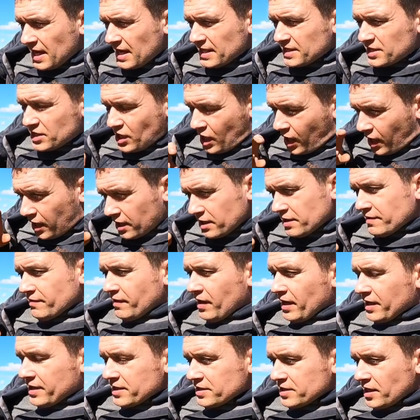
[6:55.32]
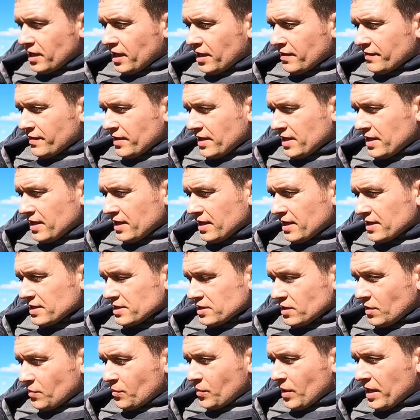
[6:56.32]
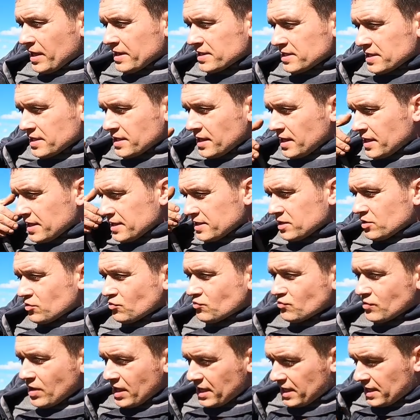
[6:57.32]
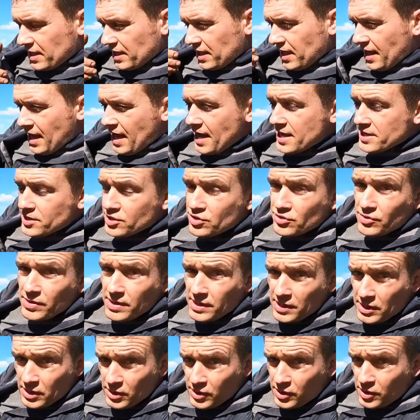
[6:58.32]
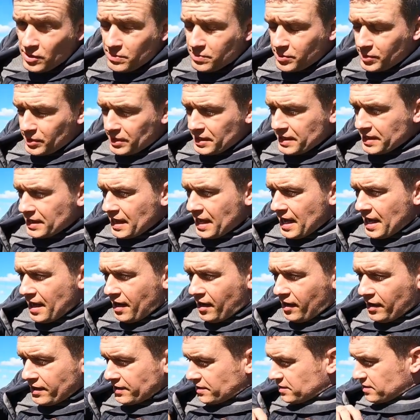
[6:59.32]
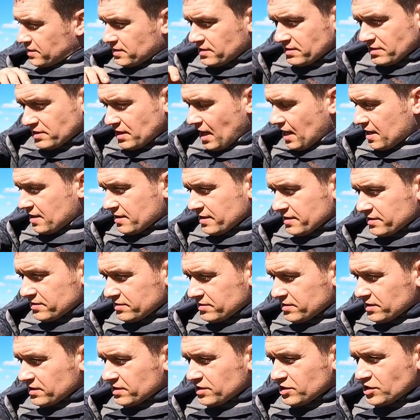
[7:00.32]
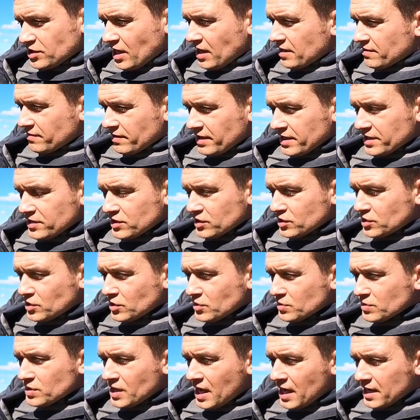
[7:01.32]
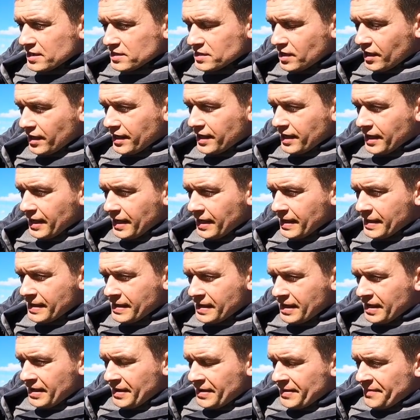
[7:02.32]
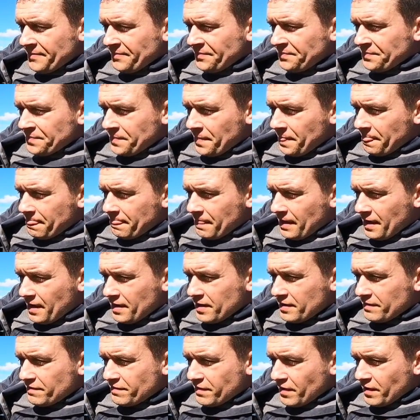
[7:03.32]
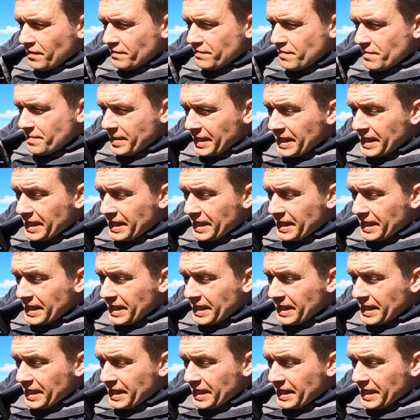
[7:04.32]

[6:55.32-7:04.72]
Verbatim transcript: it's kind of like a diary in some ways in that it's a regular entry that you're going to put in there. I tend to generally just use it as like a for, for